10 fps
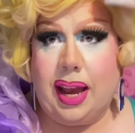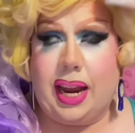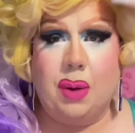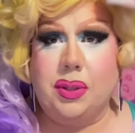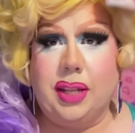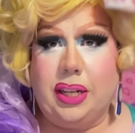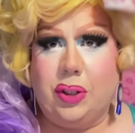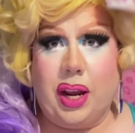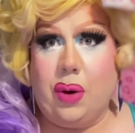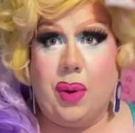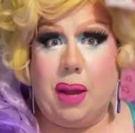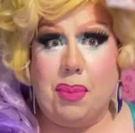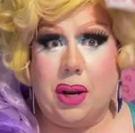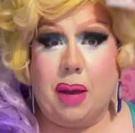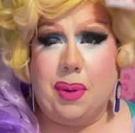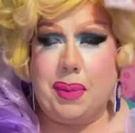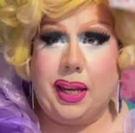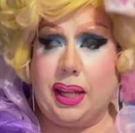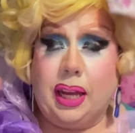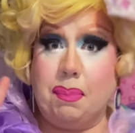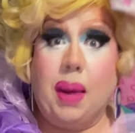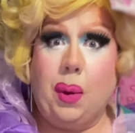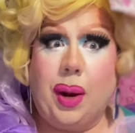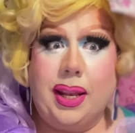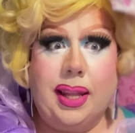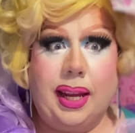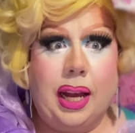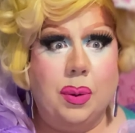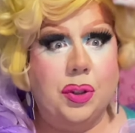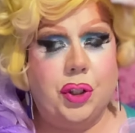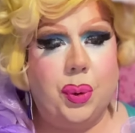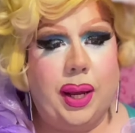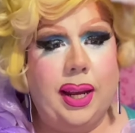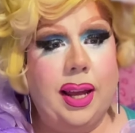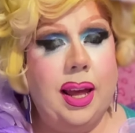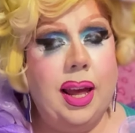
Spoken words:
and I was like trying to ramp it up and make it like my one thing I was doing.